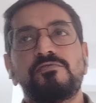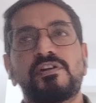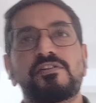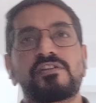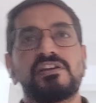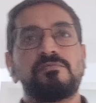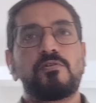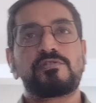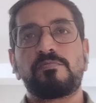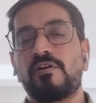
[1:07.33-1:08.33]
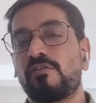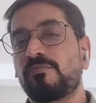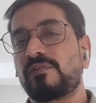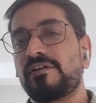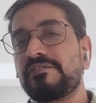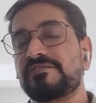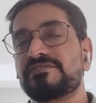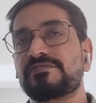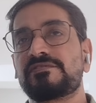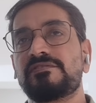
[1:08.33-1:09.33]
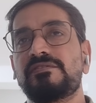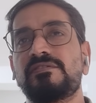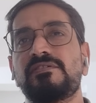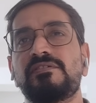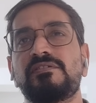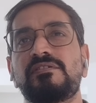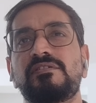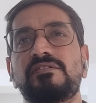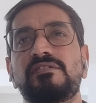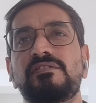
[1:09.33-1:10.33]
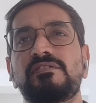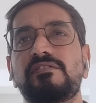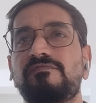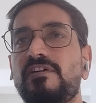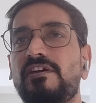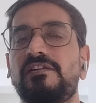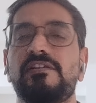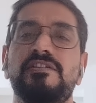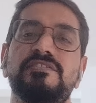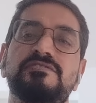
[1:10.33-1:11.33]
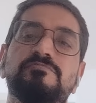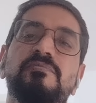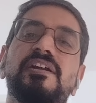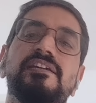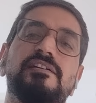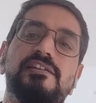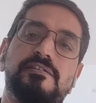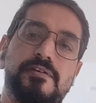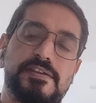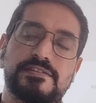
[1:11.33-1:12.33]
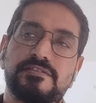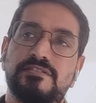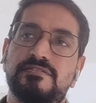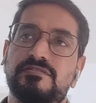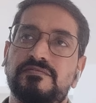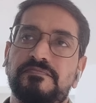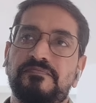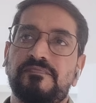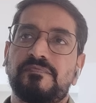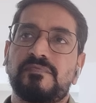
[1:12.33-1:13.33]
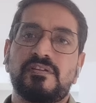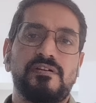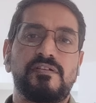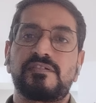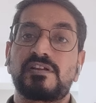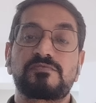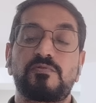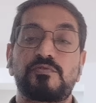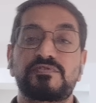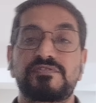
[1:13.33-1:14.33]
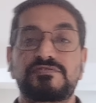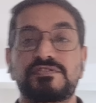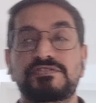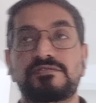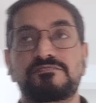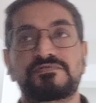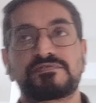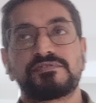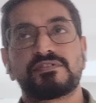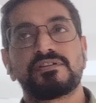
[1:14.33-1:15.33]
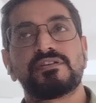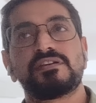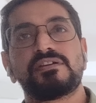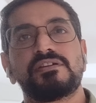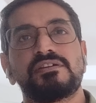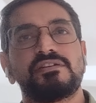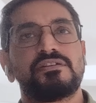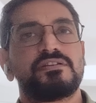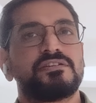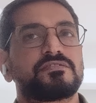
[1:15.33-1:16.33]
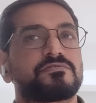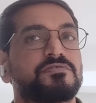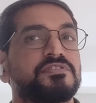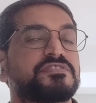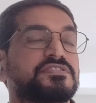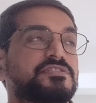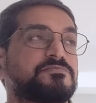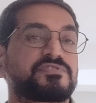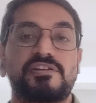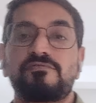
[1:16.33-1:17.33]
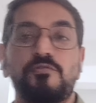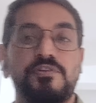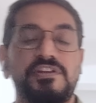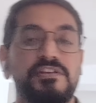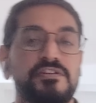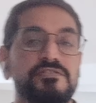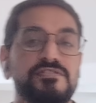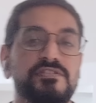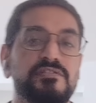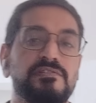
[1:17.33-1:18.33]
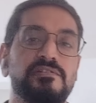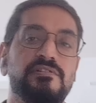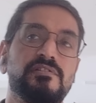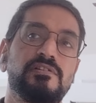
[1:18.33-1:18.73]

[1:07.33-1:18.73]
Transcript: We are talking about the power plants, refineries, medical devices, and transportation systems. So these systems run for decades.